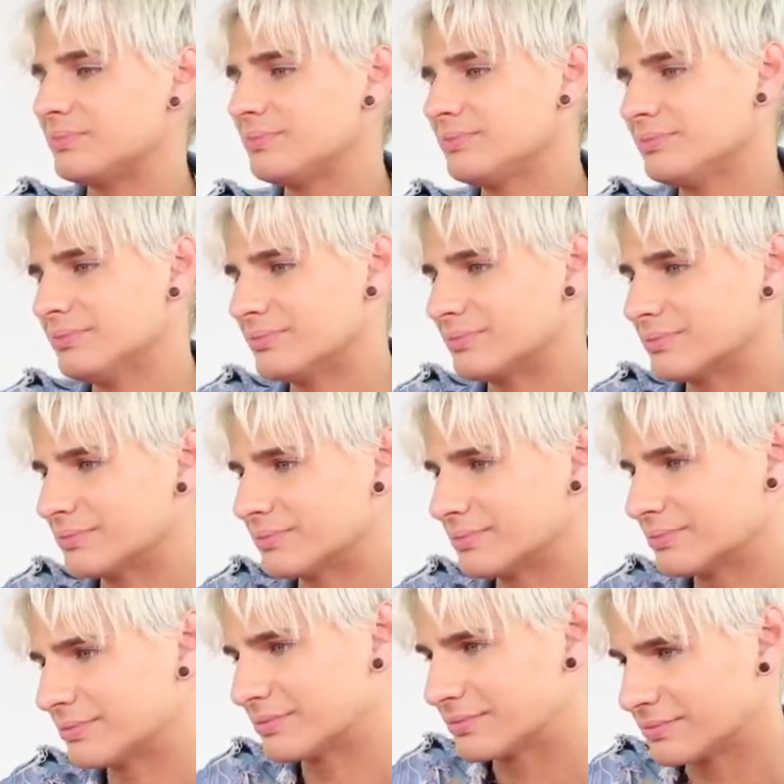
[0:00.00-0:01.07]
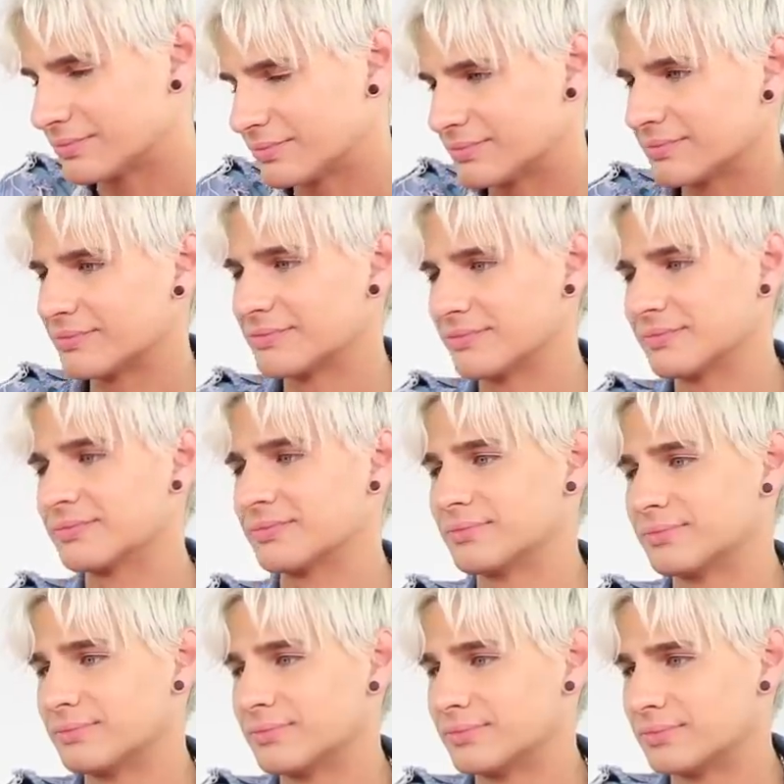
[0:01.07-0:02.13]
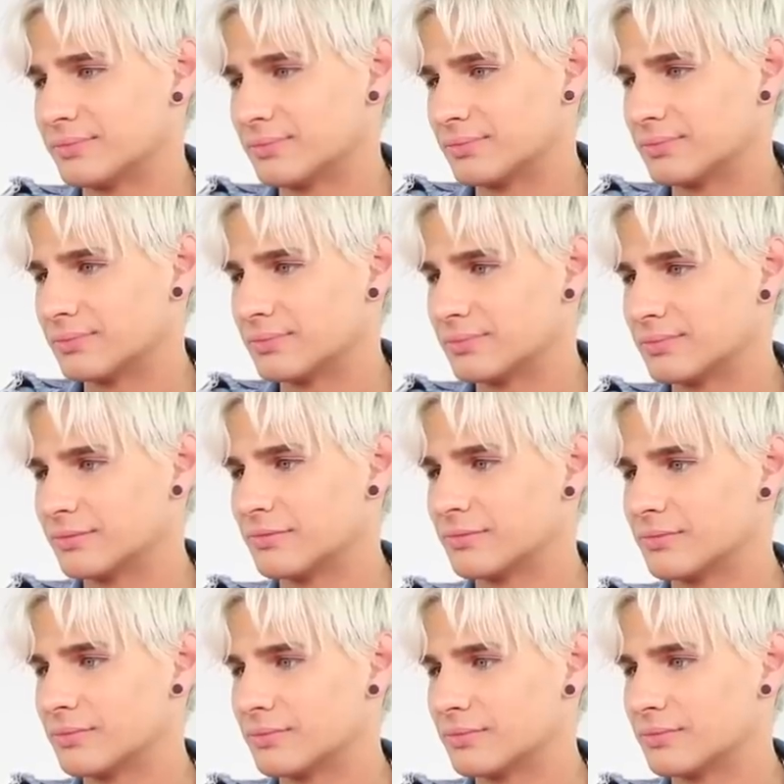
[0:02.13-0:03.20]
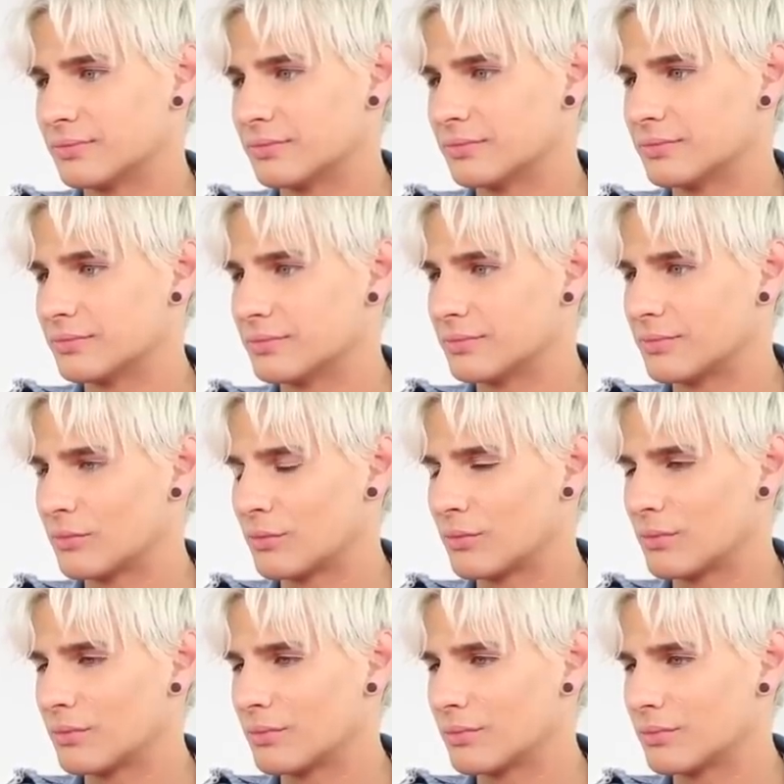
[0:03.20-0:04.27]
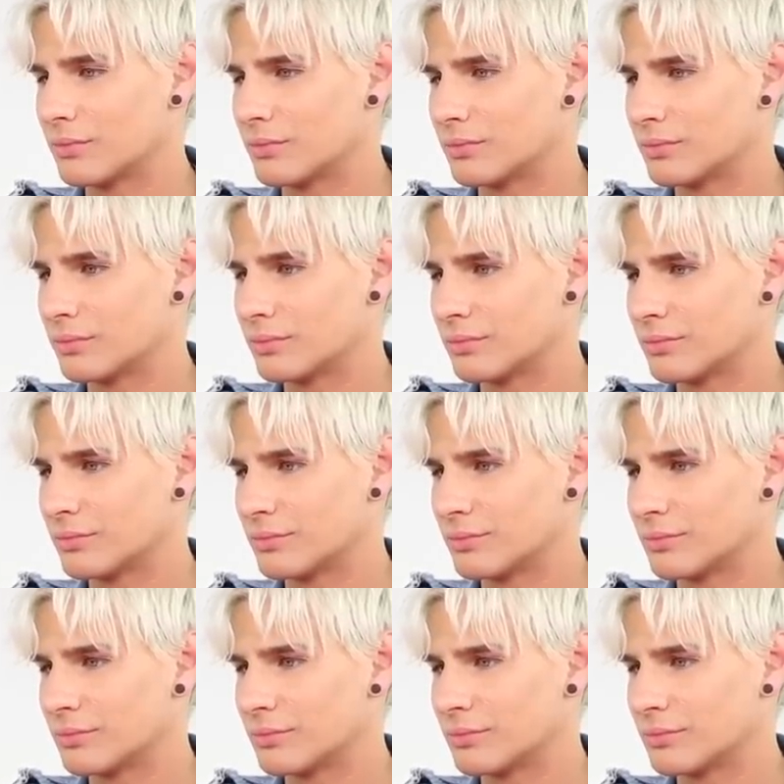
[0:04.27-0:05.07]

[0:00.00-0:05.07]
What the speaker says: (not speaking)